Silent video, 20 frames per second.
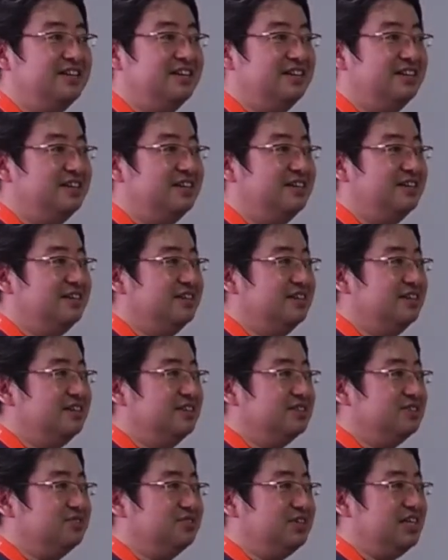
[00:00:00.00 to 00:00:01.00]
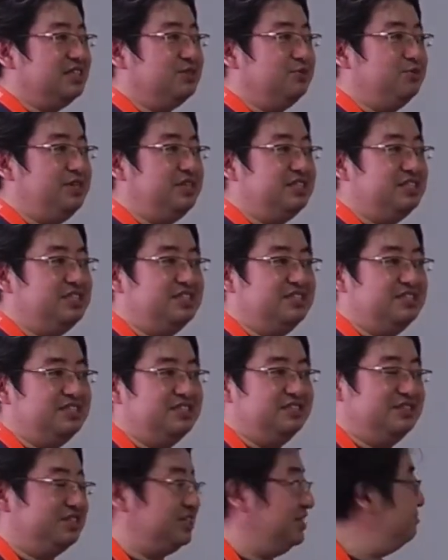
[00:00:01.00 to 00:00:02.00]
So that we see the same
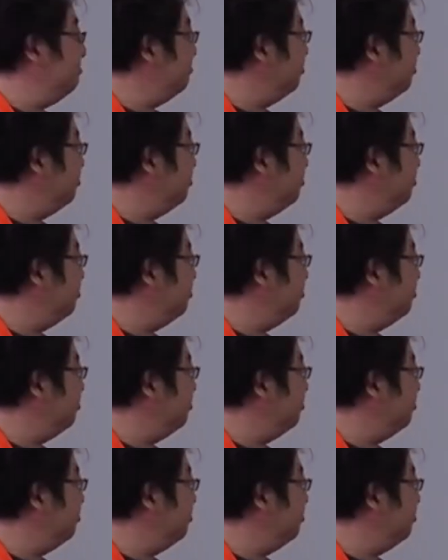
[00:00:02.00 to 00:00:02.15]
product, we